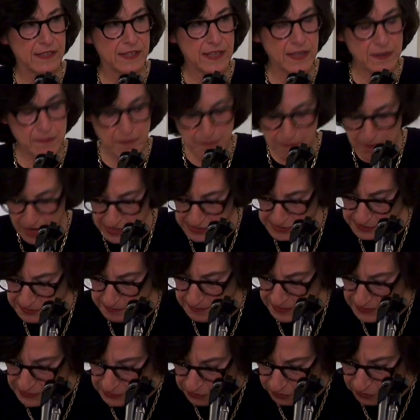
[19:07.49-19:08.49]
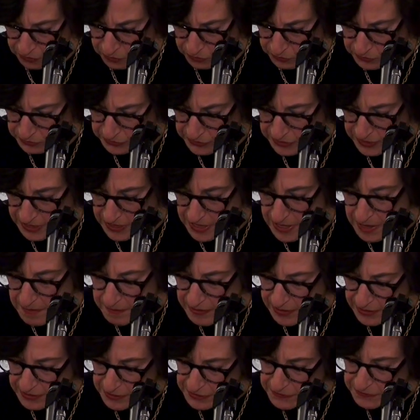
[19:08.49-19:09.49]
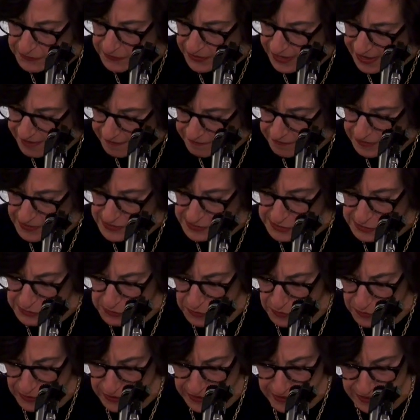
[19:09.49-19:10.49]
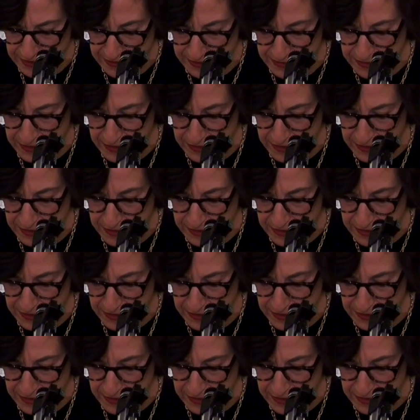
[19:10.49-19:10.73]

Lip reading: It must be told, because for every story,